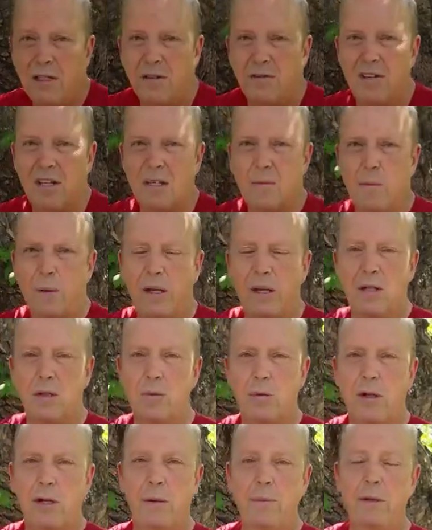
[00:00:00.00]
of this because
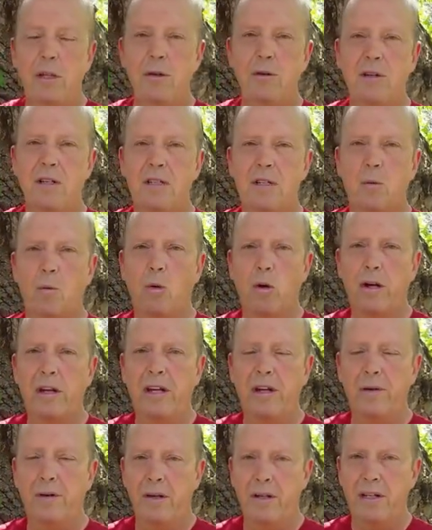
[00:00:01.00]
we're going to be doing some work
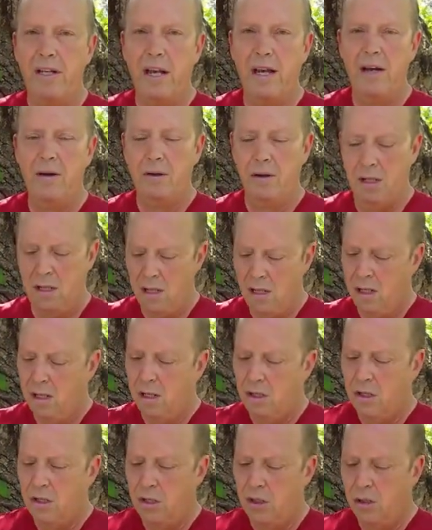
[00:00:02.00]
here in town
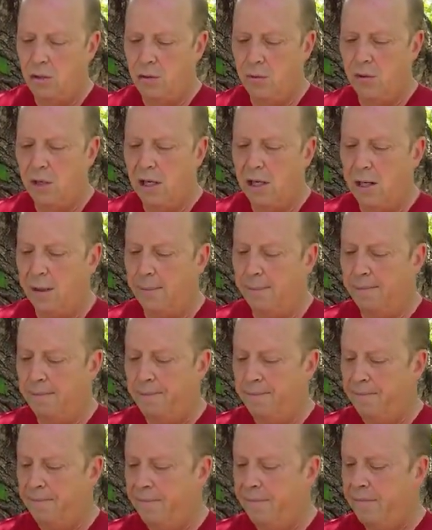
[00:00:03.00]
to
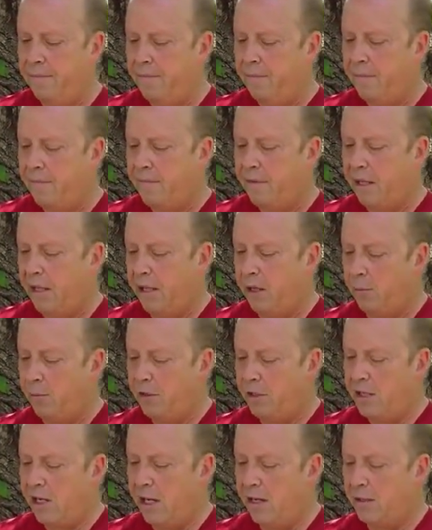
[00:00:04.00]
help
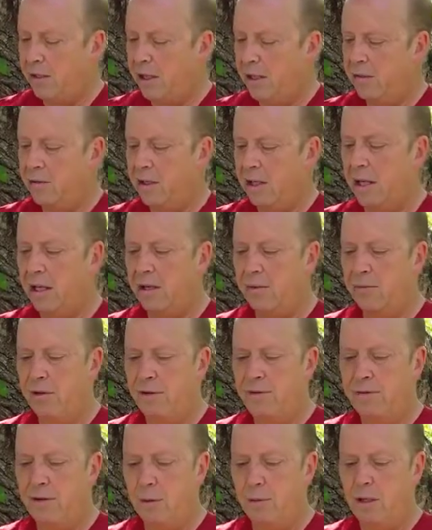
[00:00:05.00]
the town out and
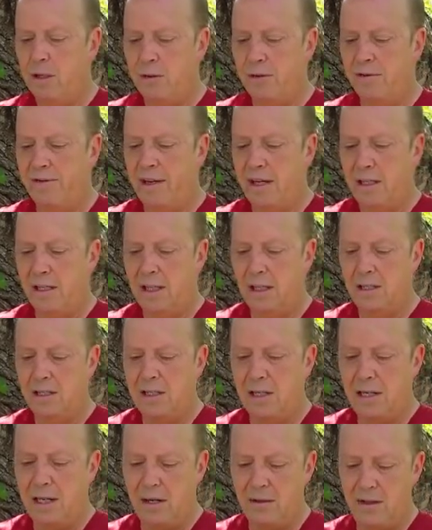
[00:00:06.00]
refurbish, revitalize
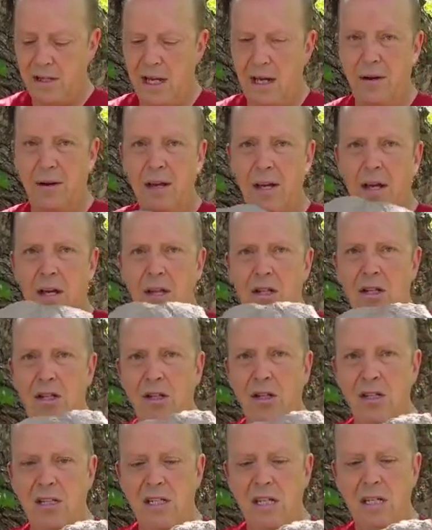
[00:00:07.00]
the downtown. So you
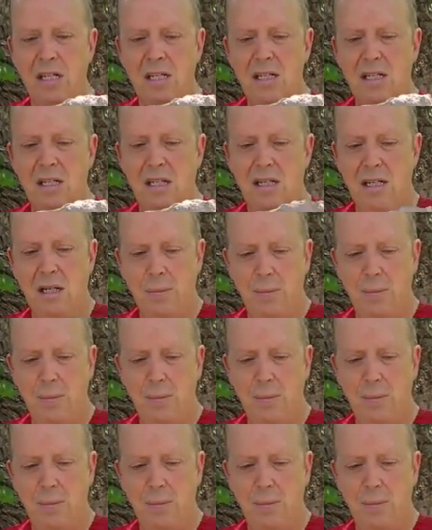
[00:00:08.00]
can see this little